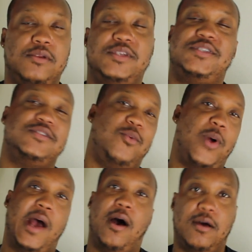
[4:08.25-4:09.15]
this is a
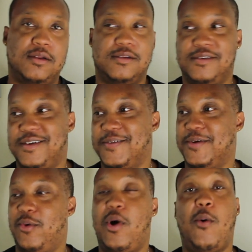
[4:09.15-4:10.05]
wild
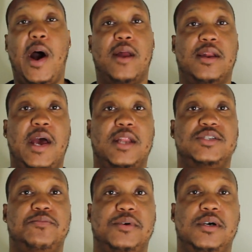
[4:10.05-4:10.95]

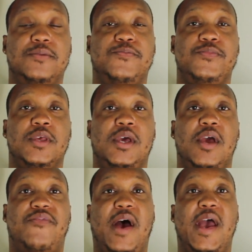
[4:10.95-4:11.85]
analogy, but
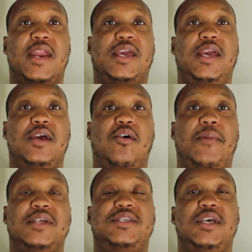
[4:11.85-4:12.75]
if I had a kid on
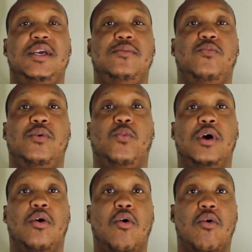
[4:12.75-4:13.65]
my team with
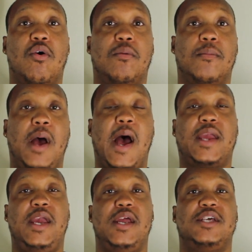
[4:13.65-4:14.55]
one arm, I
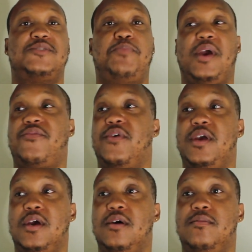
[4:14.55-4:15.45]
can't expect for
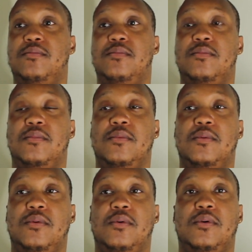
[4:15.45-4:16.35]
him
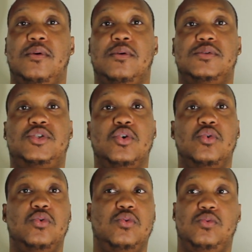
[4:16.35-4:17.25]

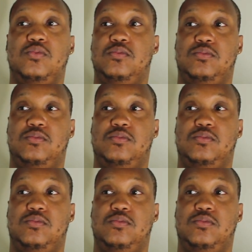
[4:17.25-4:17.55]
to